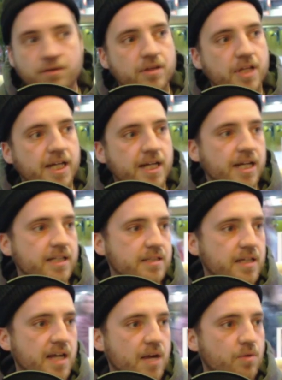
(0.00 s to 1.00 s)
Like
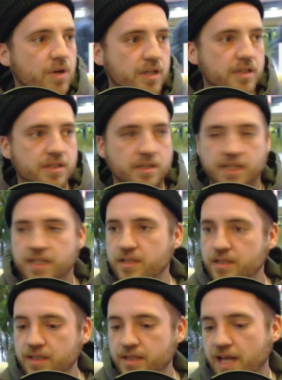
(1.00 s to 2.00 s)
it's like I want to
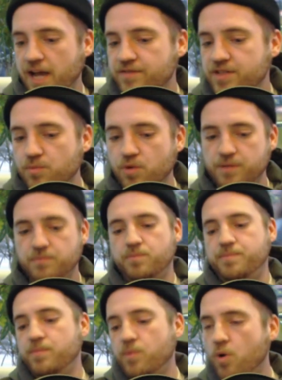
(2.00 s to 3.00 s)
have
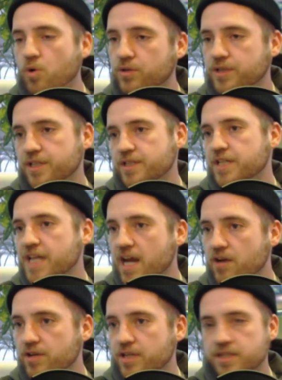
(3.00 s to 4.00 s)
someone hold this and
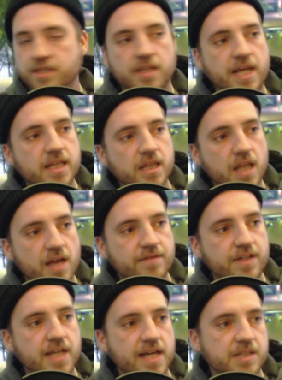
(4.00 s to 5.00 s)
carry this and
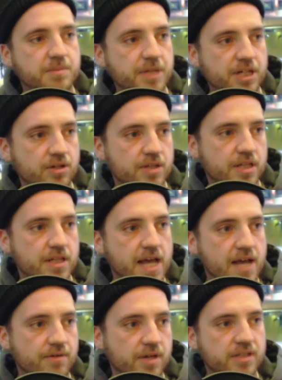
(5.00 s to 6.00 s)
love it. Yeah, it's bigger than
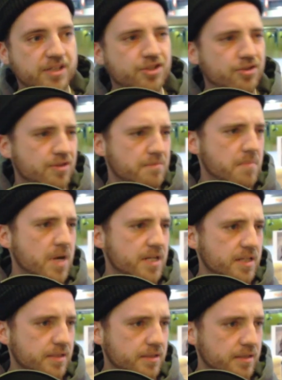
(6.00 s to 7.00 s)
that, right? It's like, sure, the
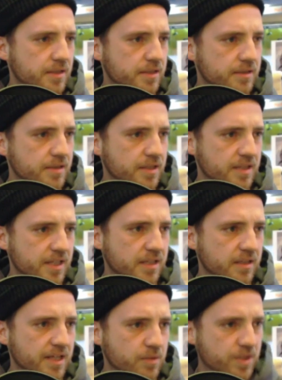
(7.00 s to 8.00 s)
money is the
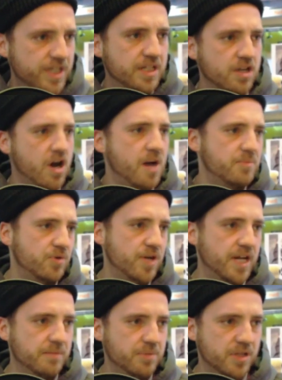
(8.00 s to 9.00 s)
thing. Like we need to
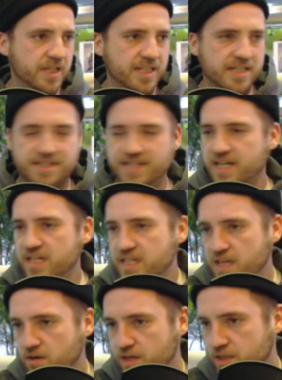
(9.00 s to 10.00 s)
operate, but like that's
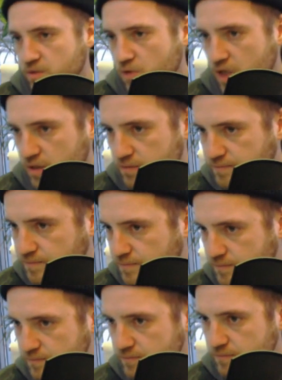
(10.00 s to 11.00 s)
secondary to what
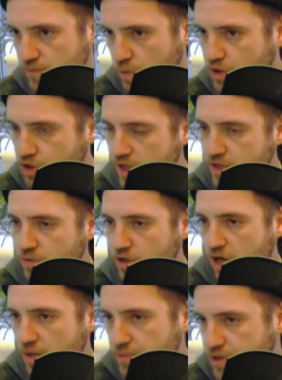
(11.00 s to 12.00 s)
we're trying to
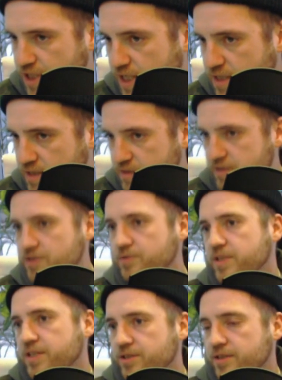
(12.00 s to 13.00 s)
accomplish out of this
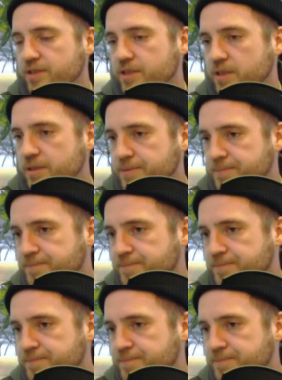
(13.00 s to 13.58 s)
situation.